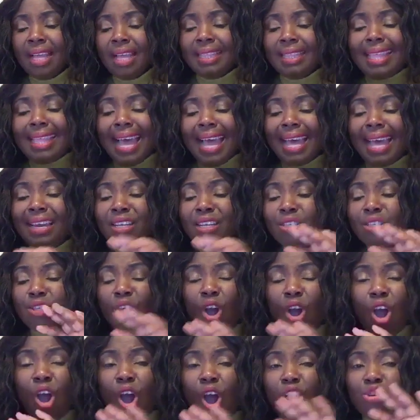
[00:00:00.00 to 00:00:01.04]
That is
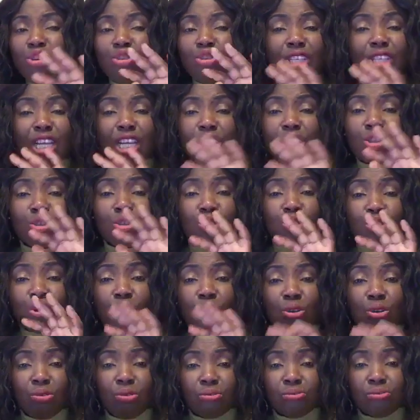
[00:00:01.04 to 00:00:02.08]
all you need to
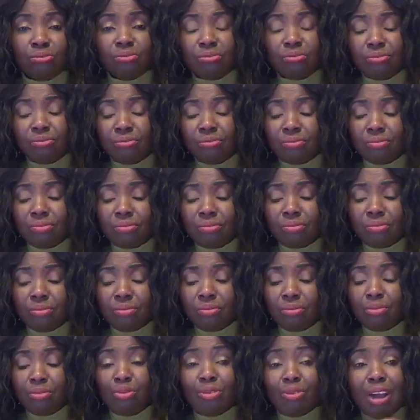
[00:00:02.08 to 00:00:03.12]
do.
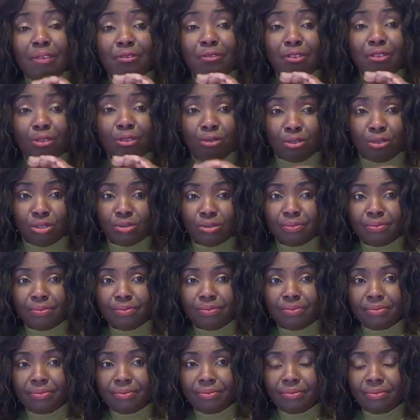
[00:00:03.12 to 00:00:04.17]
Refuge.
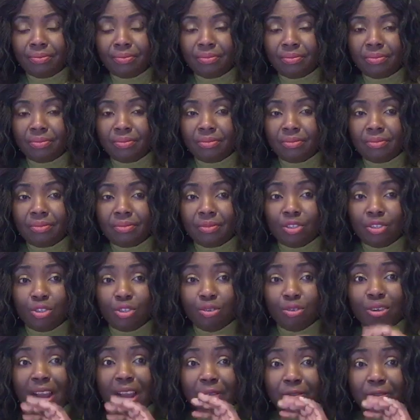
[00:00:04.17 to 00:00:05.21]

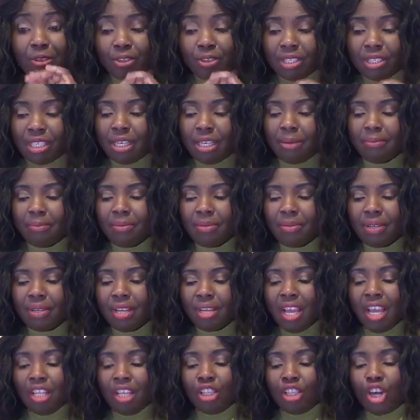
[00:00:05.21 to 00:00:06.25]
Refuge in him.
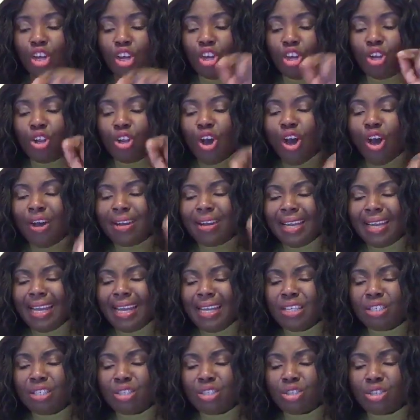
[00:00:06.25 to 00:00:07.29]
The Lord
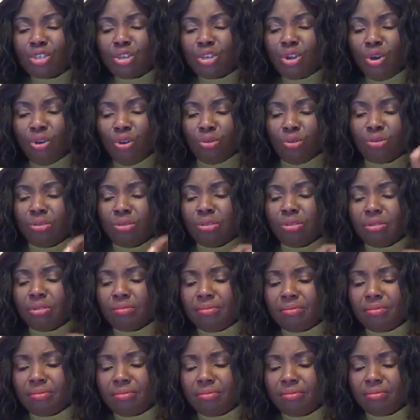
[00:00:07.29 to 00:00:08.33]
is good.
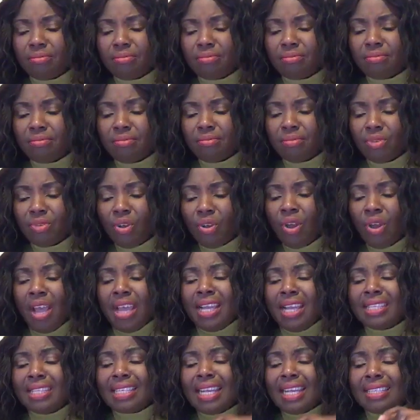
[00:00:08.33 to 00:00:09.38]
No.
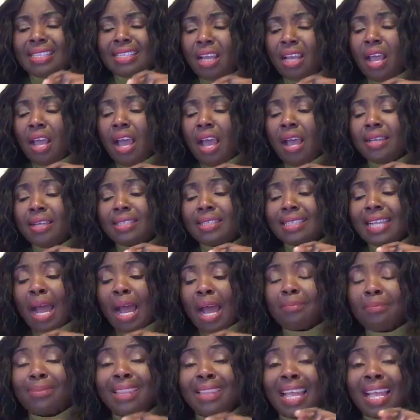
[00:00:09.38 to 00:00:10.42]
He said,
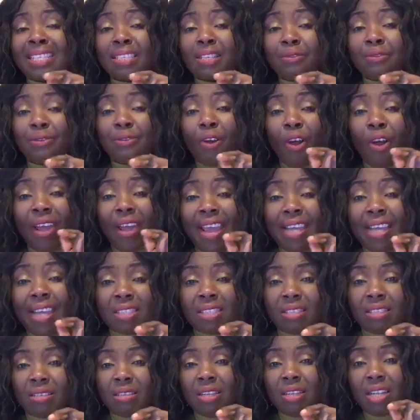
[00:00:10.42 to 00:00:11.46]
Psalm 34,
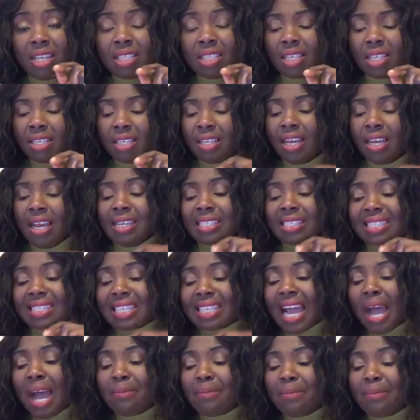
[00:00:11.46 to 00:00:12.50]
8. Listen.
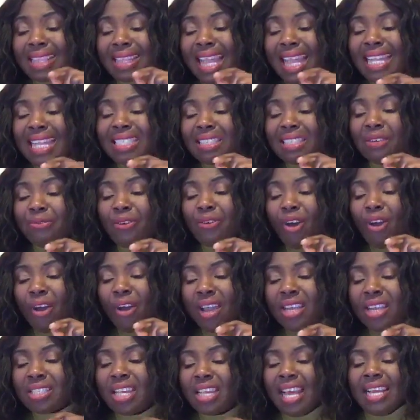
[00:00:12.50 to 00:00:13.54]
Psalm 34,
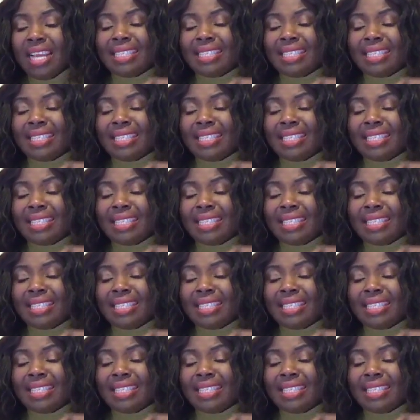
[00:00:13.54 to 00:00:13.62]
8.